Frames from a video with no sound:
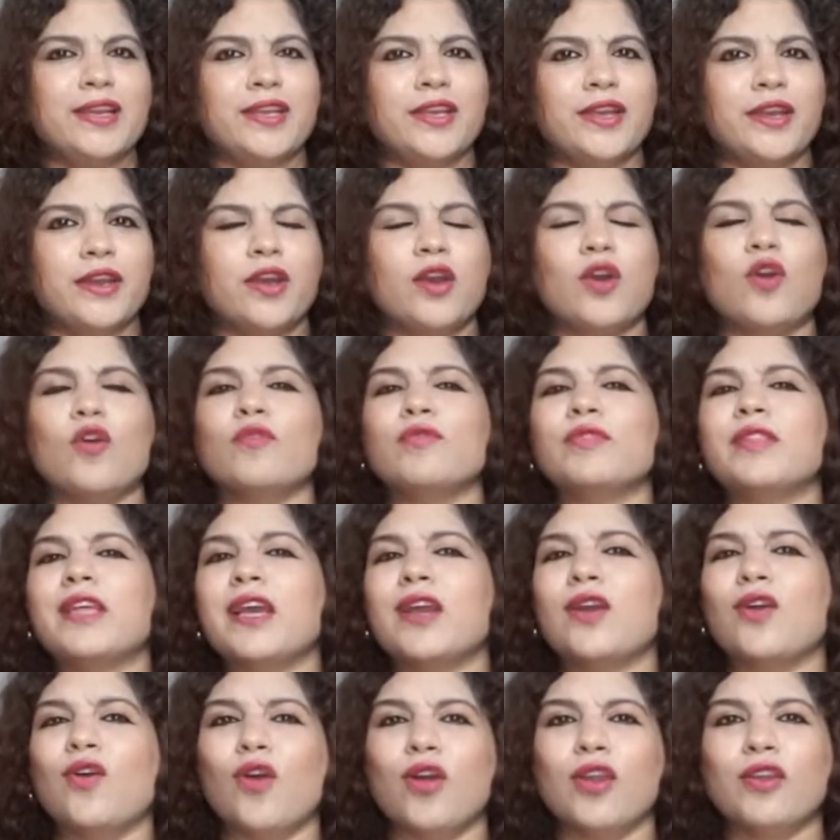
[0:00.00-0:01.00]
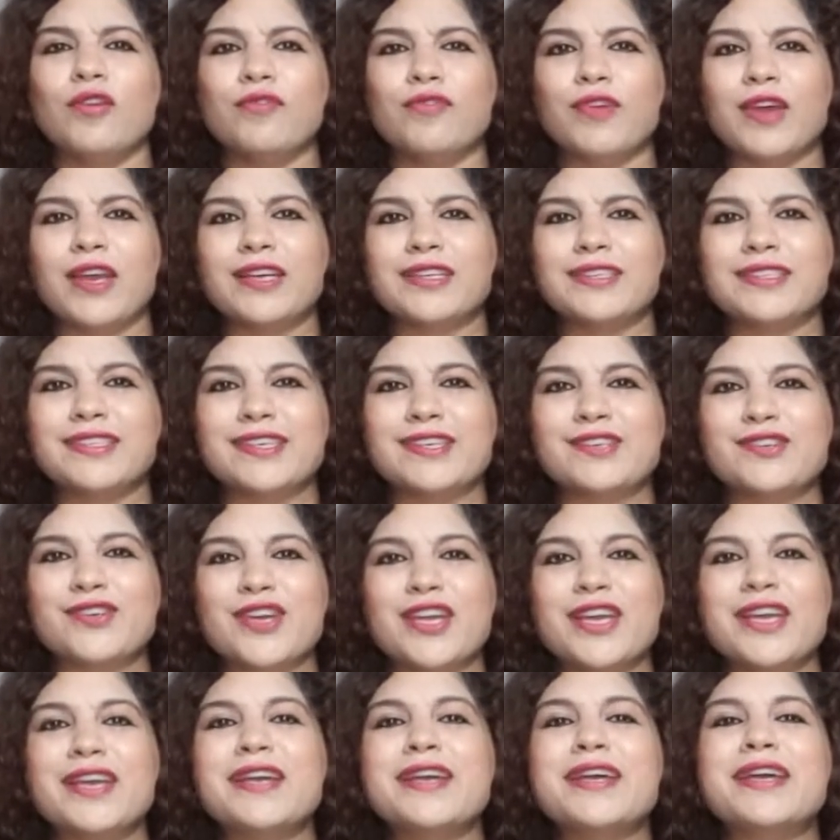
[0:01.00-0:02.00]
year of their qualifying
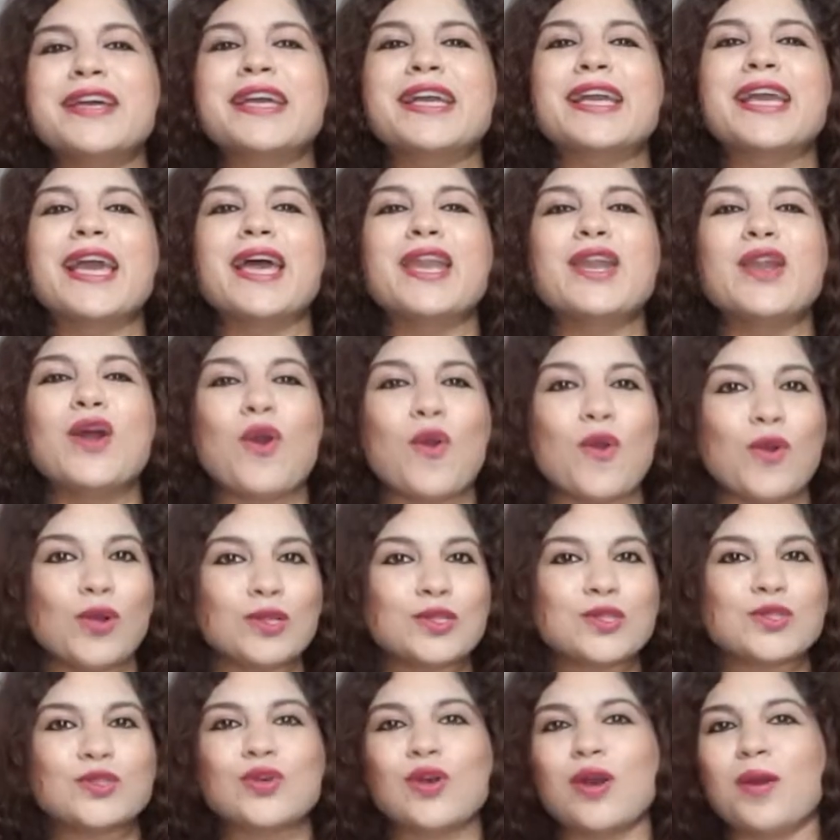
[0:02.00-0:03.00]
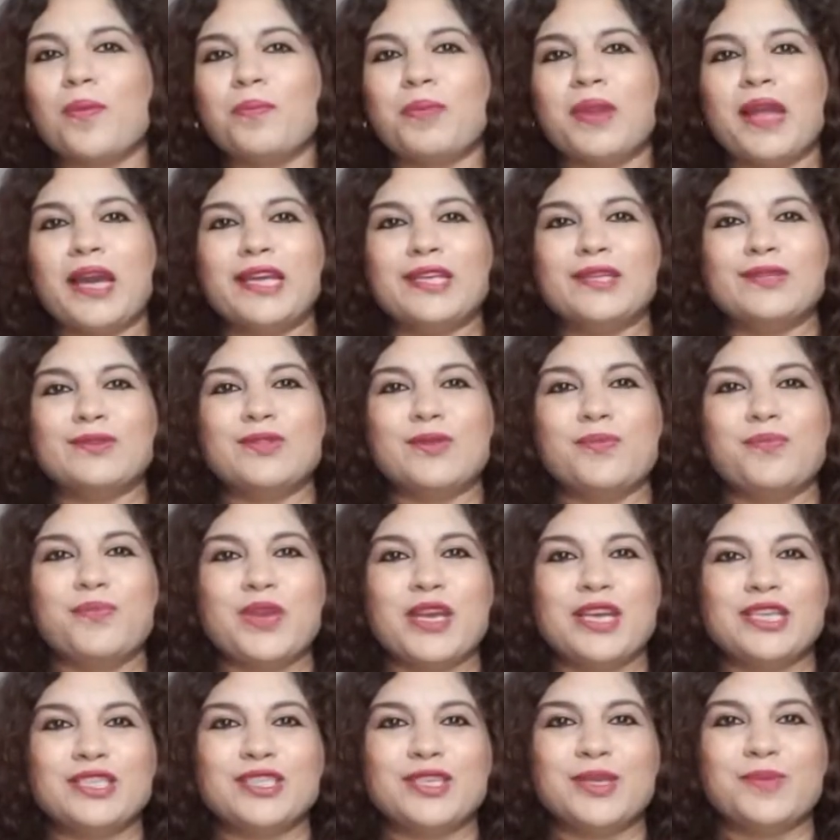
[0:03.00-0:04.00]
degree can also apply to the
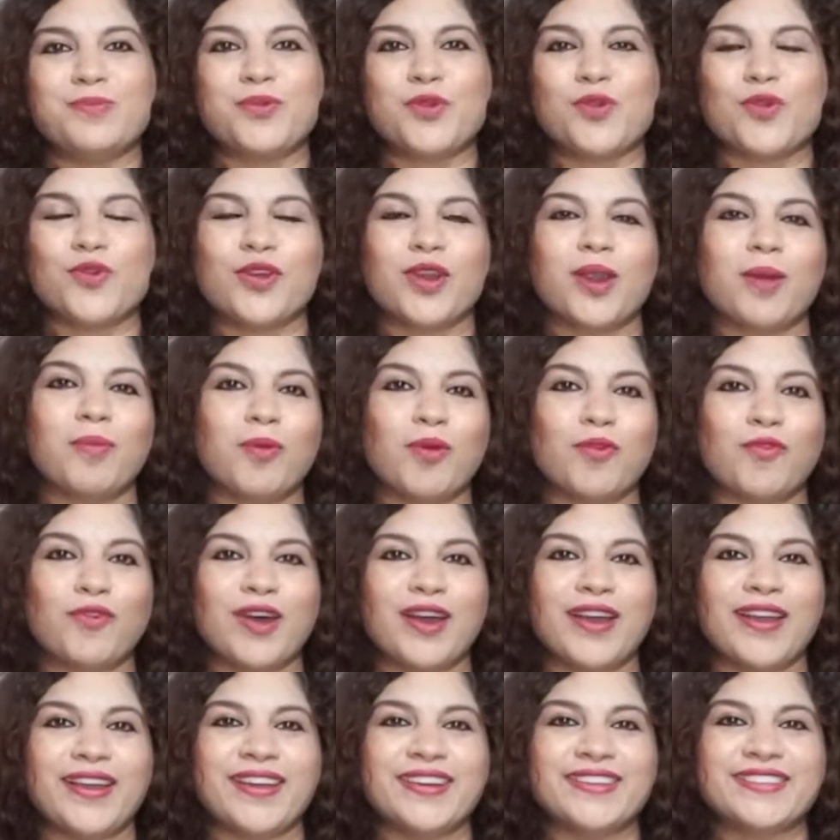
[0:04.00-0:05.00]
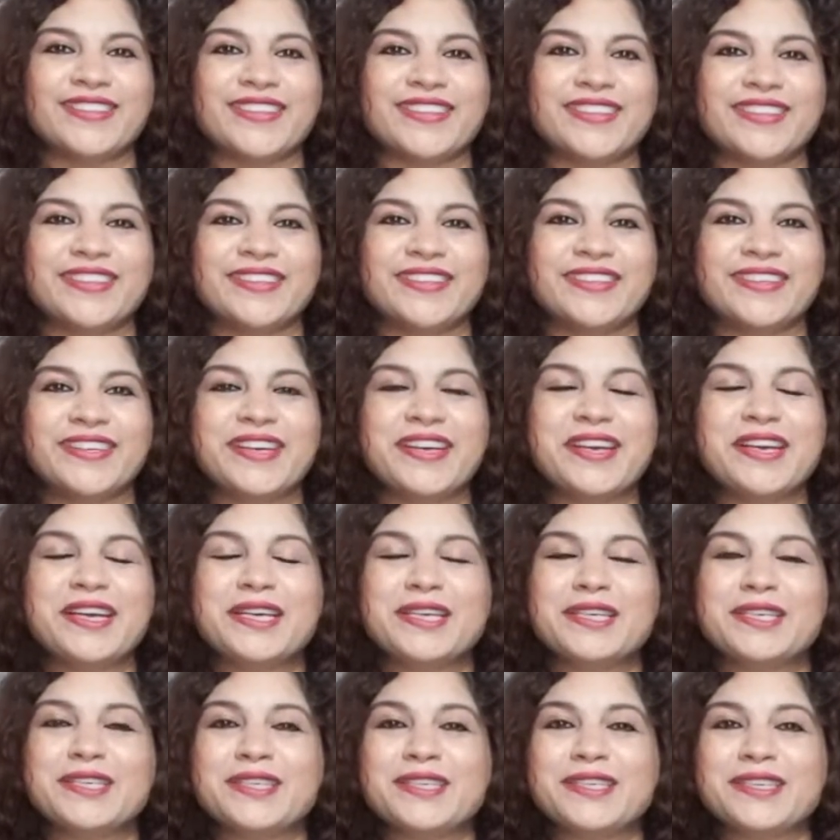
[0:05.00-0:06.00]
PhD program of IIT.
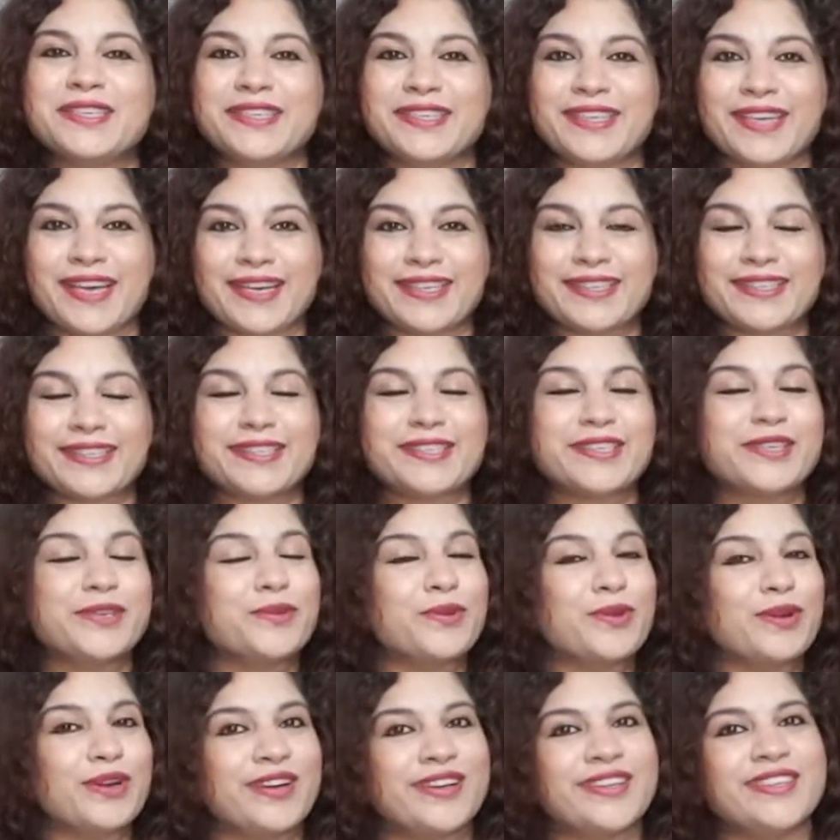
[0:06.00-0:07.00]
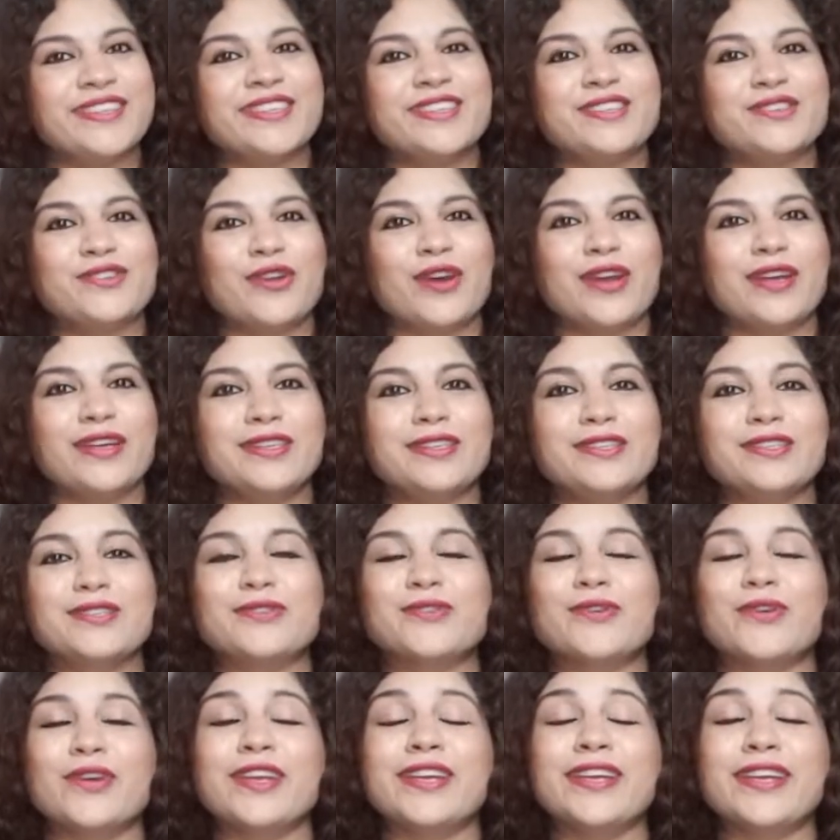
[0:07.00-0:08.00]
Yes, you heard it right.
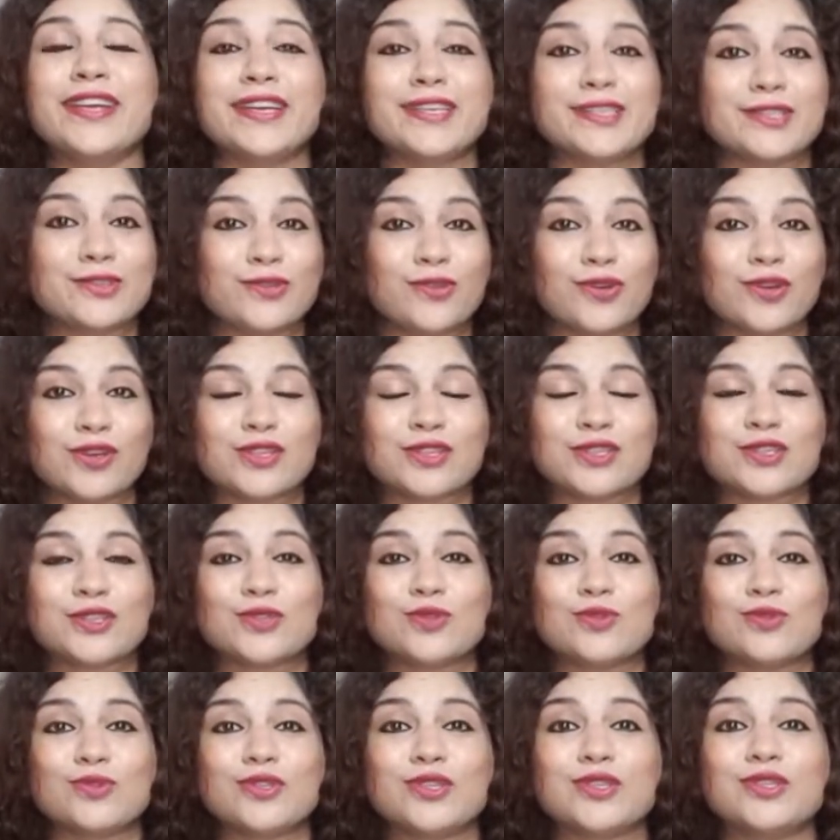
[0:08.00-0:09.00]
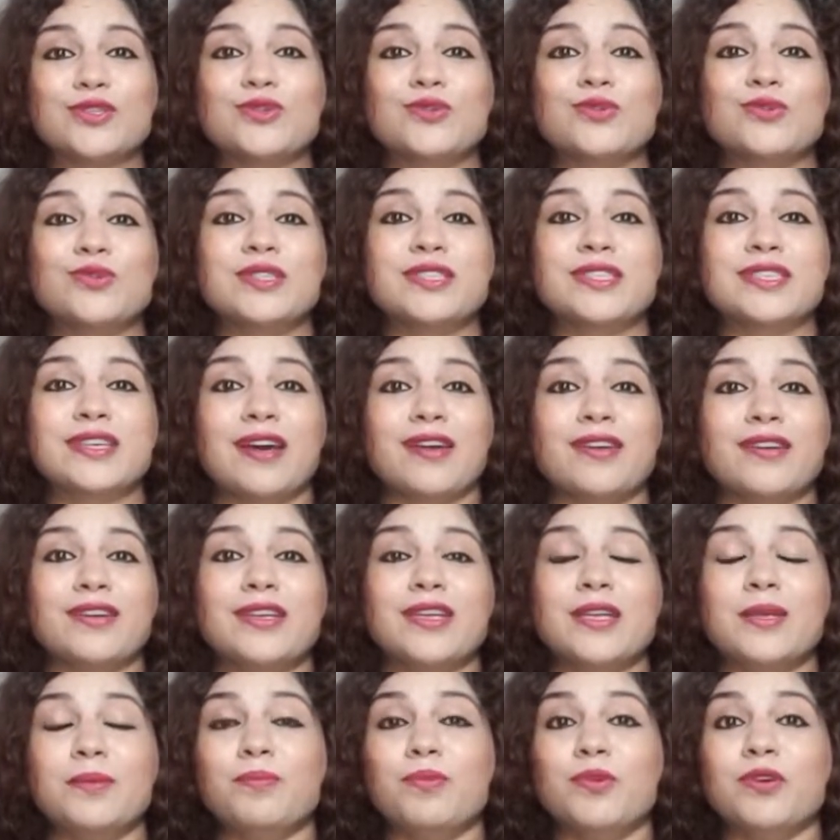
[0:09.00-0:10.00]
So in case you are a student who is
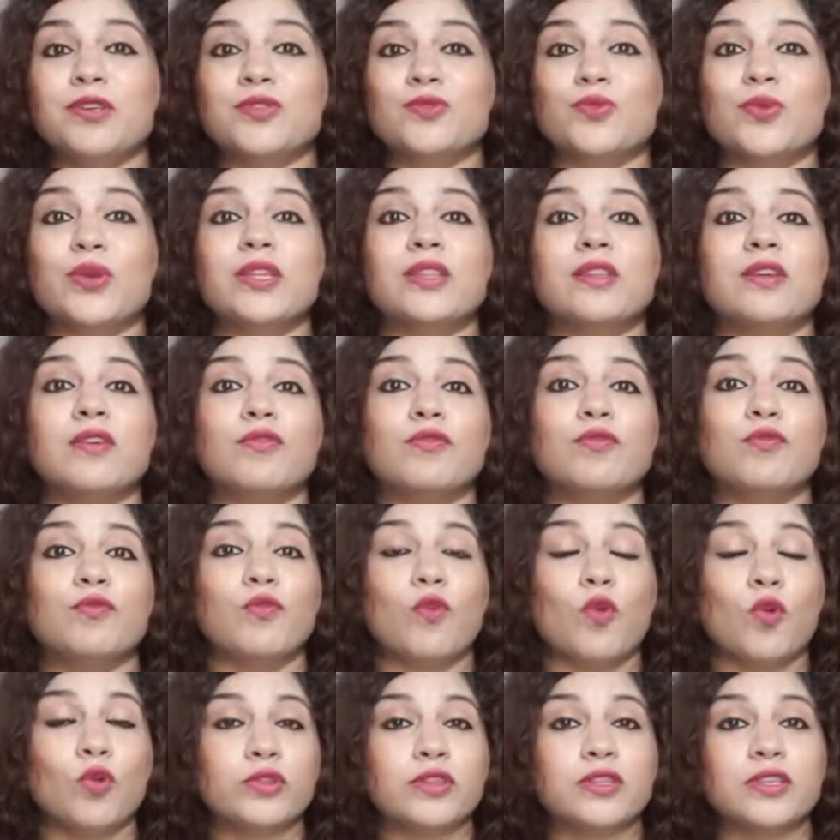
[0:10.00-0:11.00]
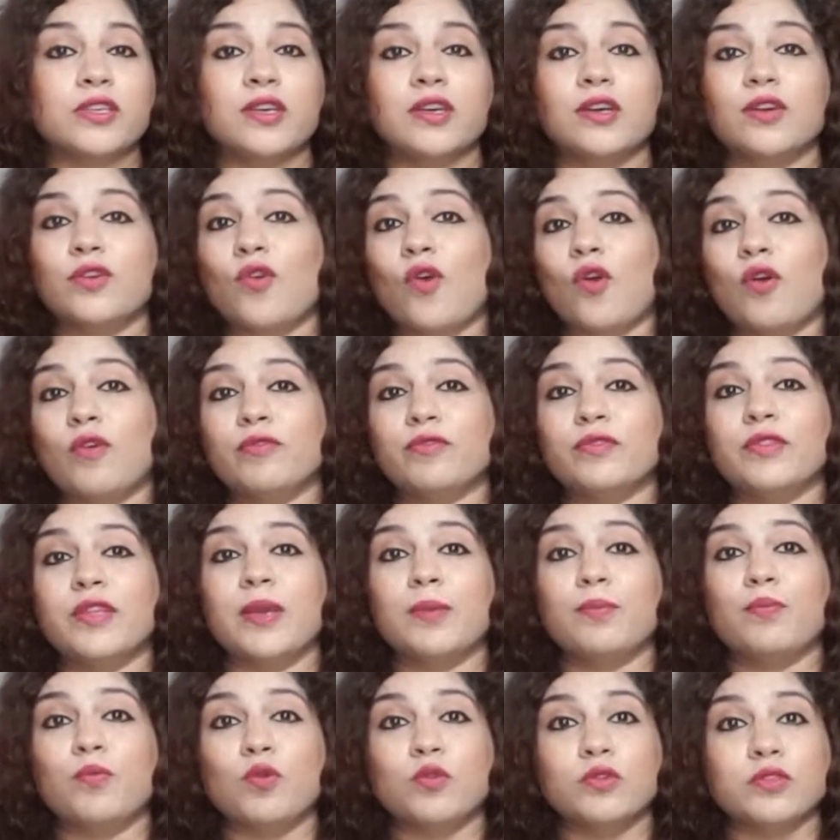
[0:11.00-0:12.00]
currently pursuing the fourth year of
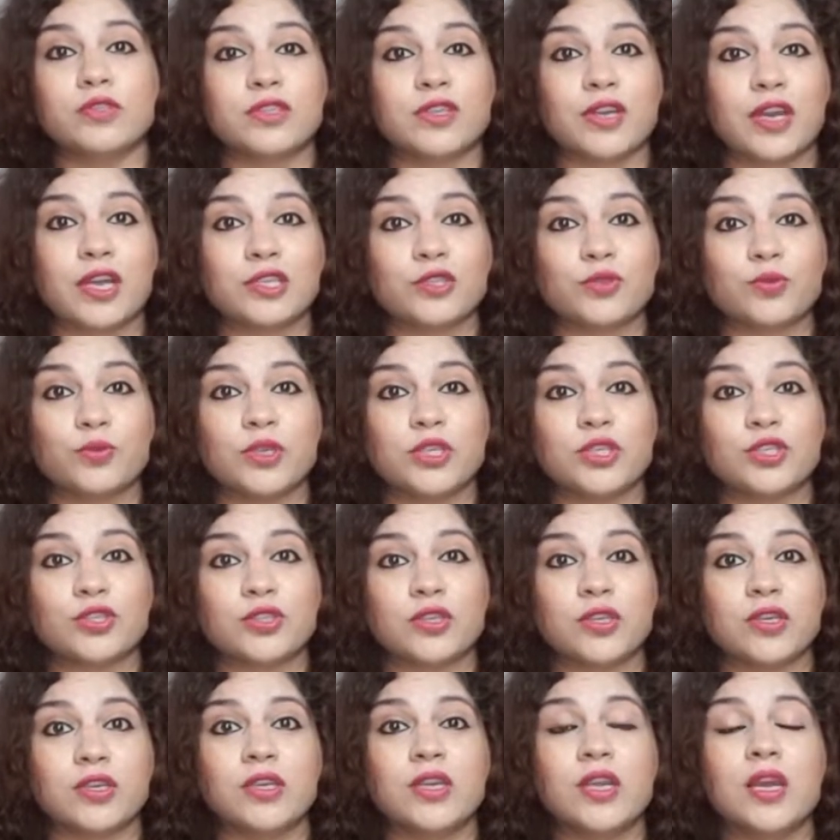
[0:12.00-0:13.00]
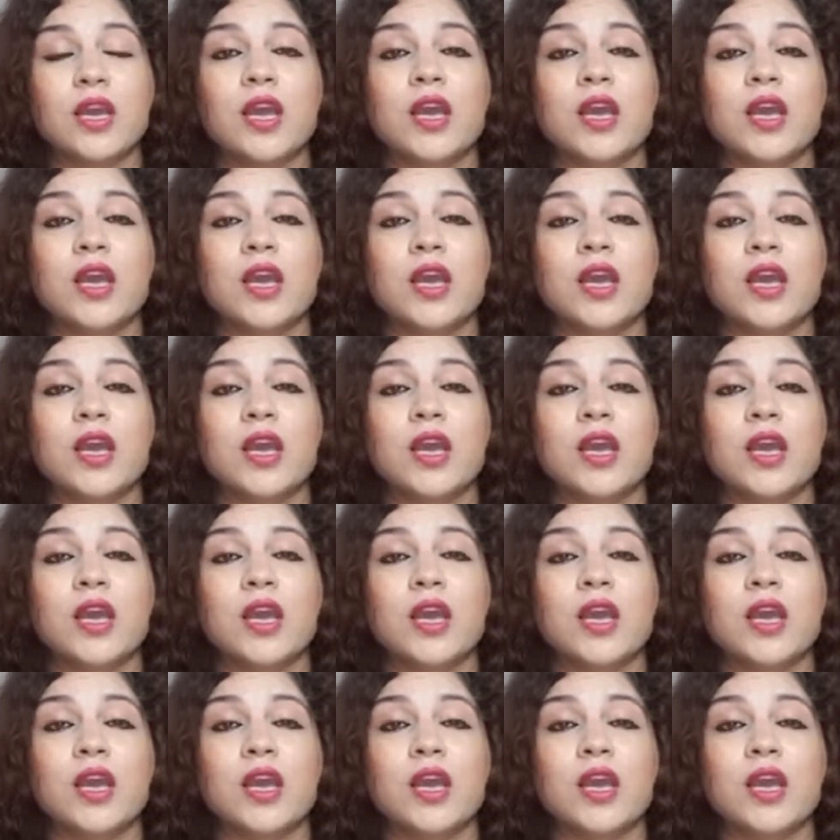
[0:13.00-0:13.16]
their graduation